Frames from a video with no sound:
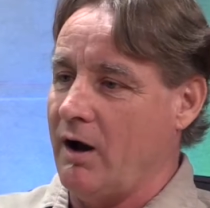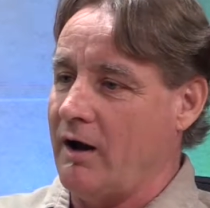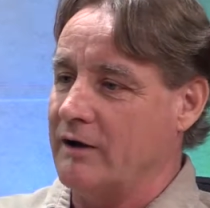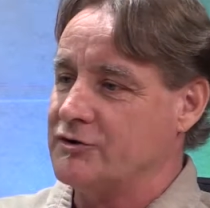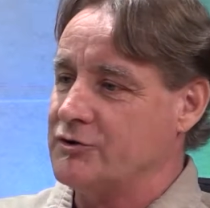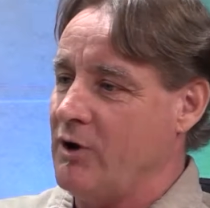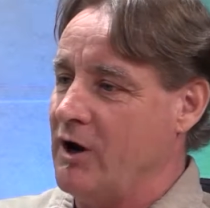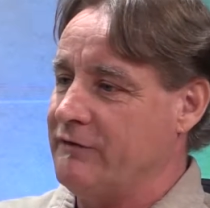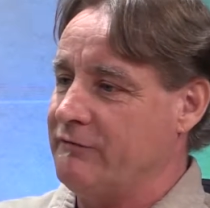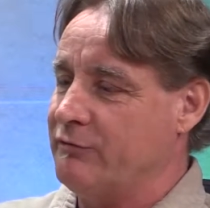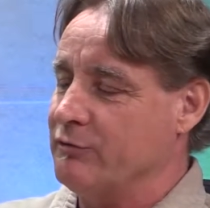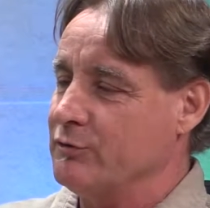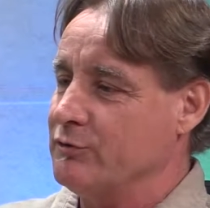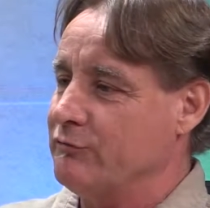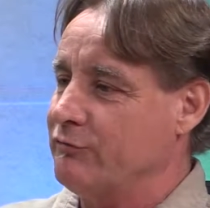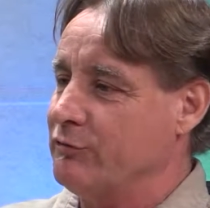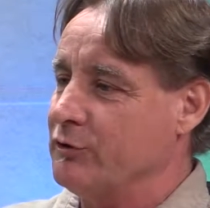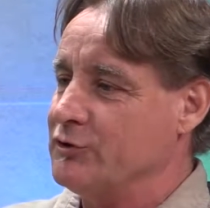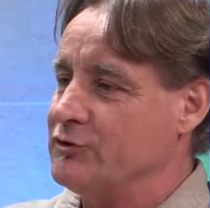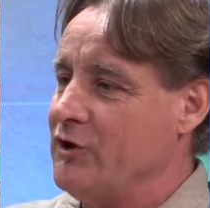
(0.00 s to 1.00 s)
I tried for
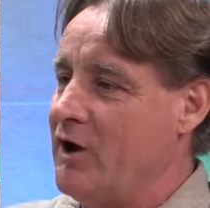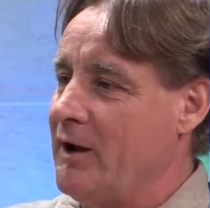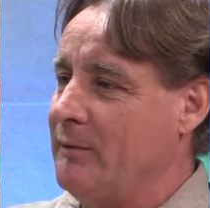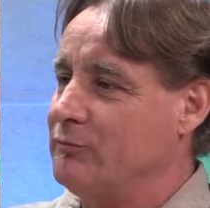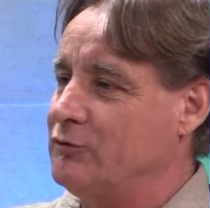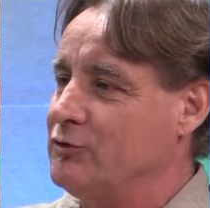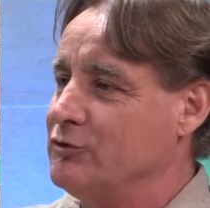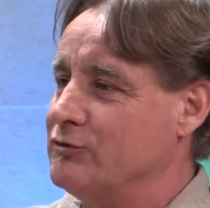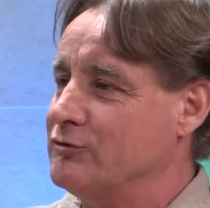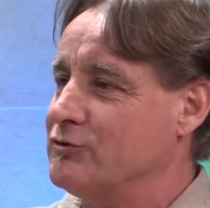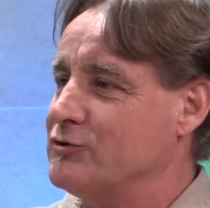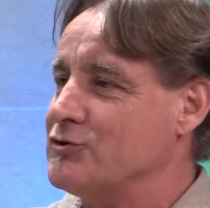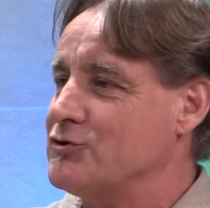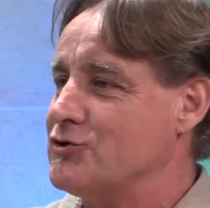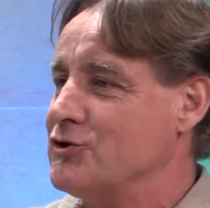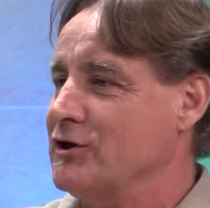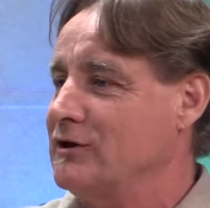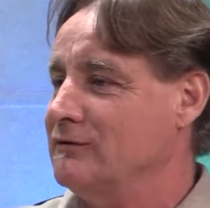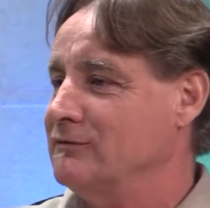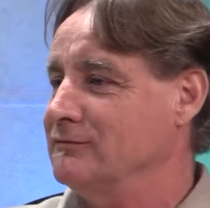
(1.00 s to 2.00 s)
a time to
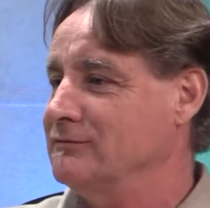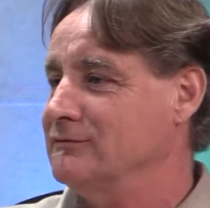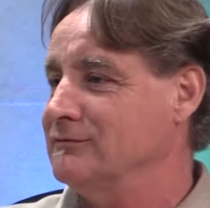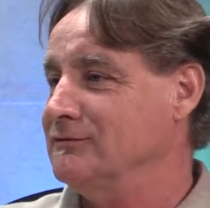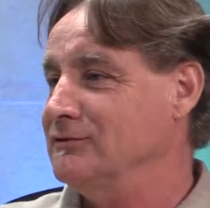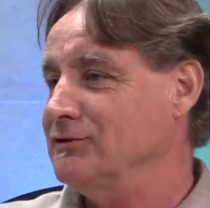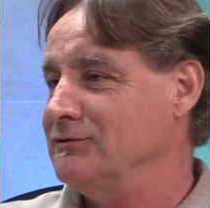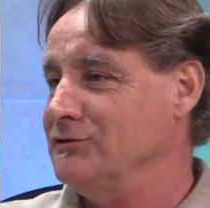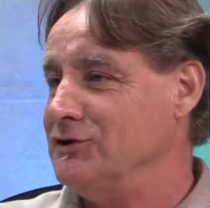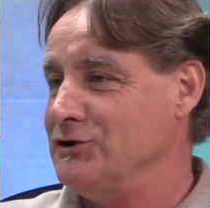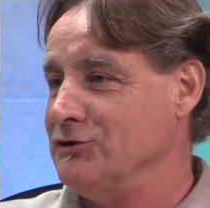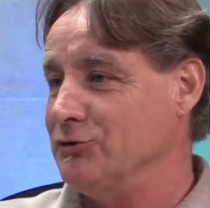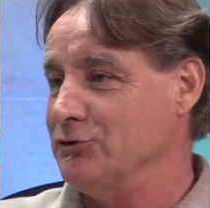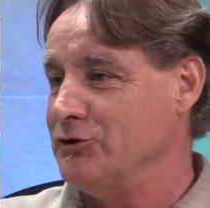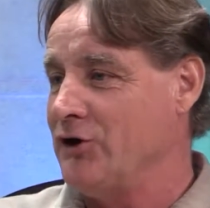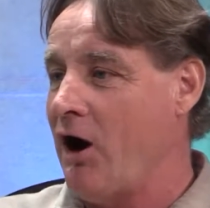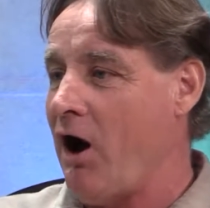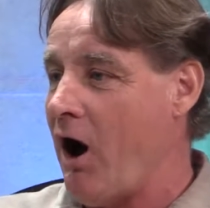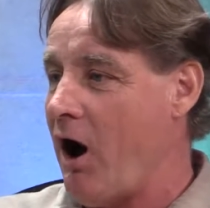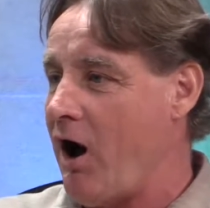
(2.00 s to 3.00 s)
sing Neil
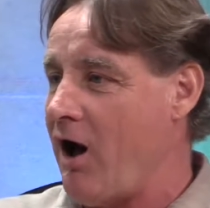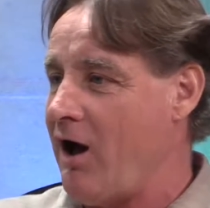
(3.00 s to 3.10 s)
Young.